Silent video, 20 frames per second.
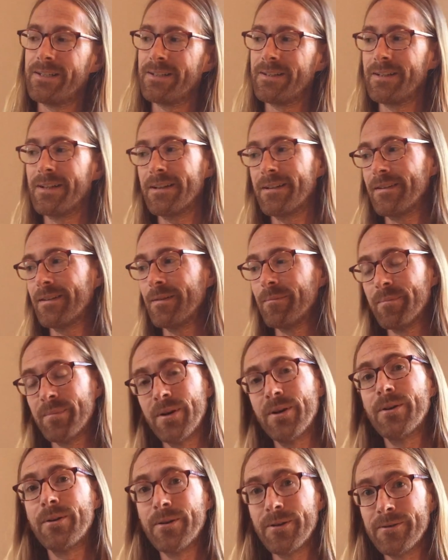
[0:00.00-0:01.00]
That's the
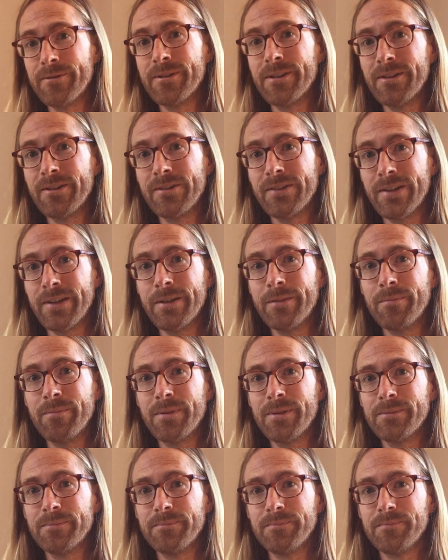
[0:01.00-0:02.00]
power of this shape.
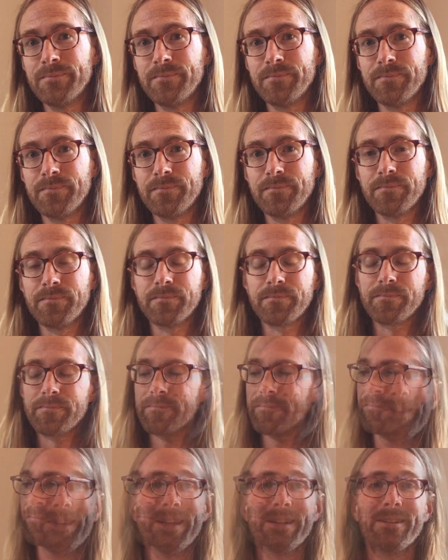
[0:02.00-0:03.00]

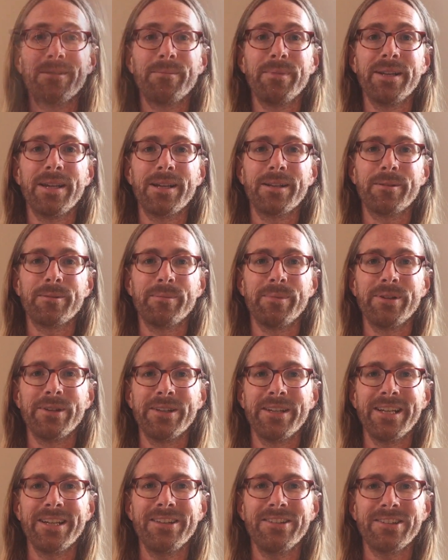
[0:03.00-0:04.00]
That's my
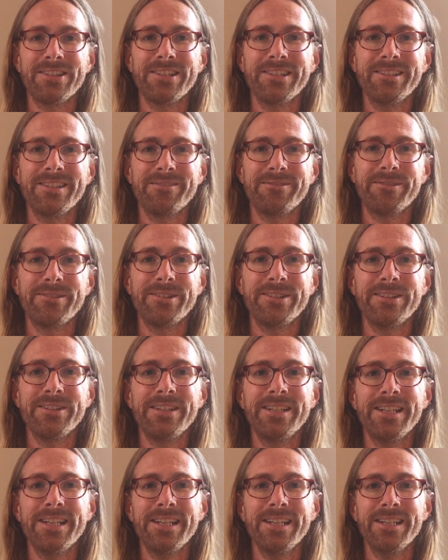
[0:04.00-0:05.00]
explanation for
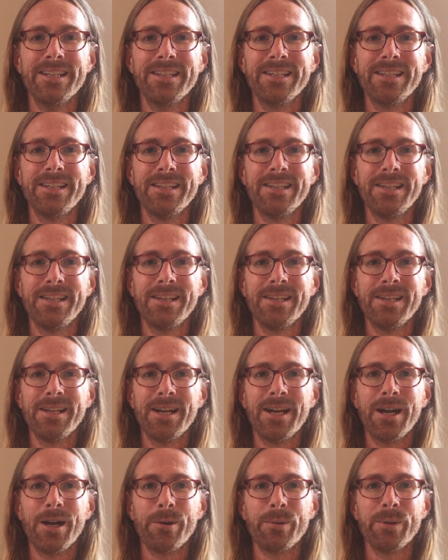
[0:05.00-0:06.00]
today.
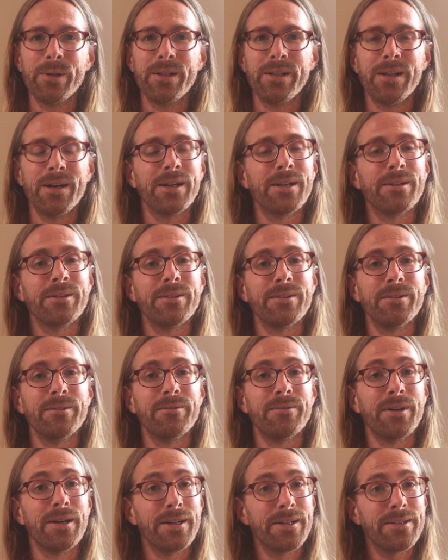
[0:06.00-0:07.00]
I would like to
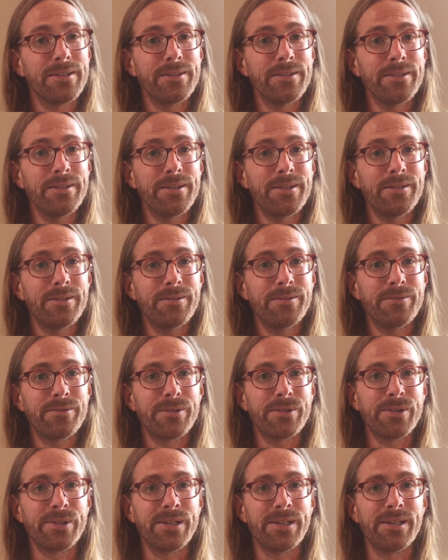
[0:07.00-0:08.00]
invite you now
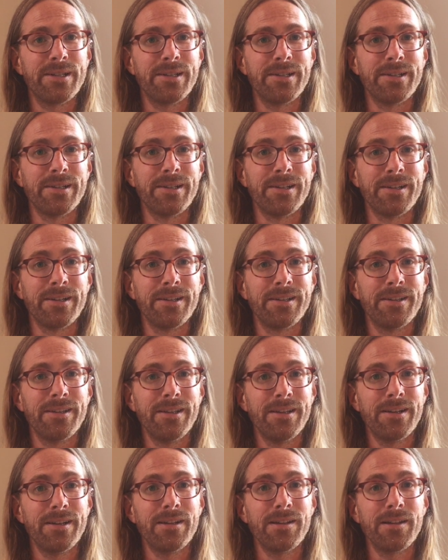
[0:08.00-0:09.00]
for
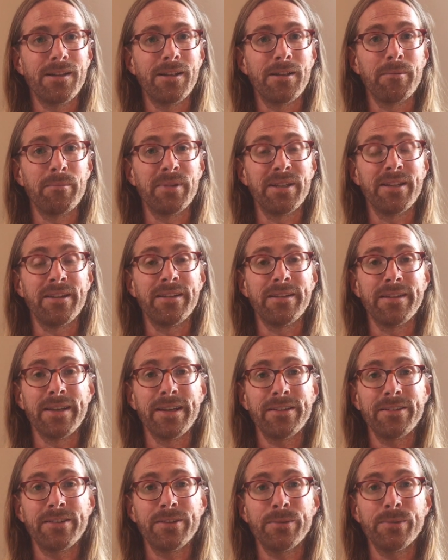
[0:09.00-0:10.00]
a little
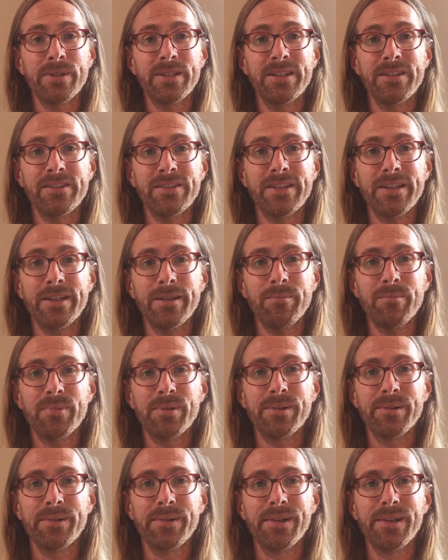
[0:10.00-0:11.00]
meditation with the shape,
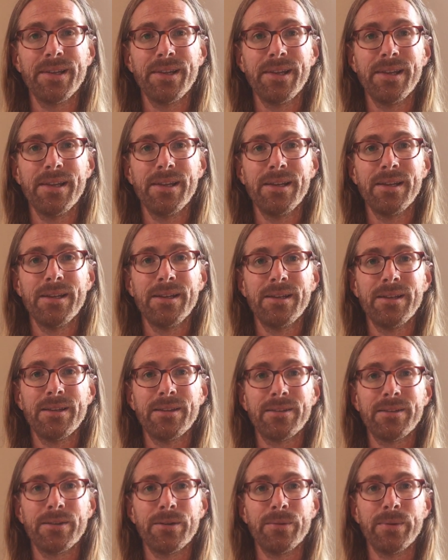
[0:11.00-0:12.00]

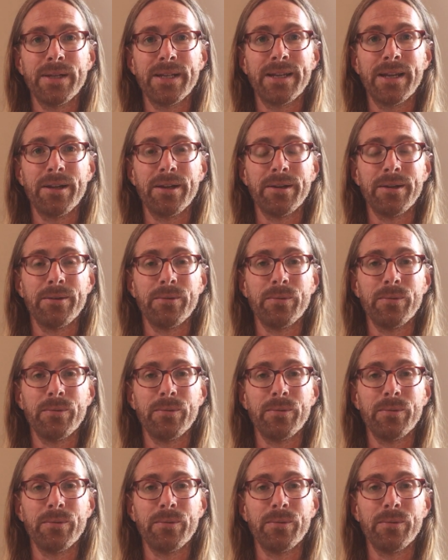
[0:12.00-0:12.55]
so we can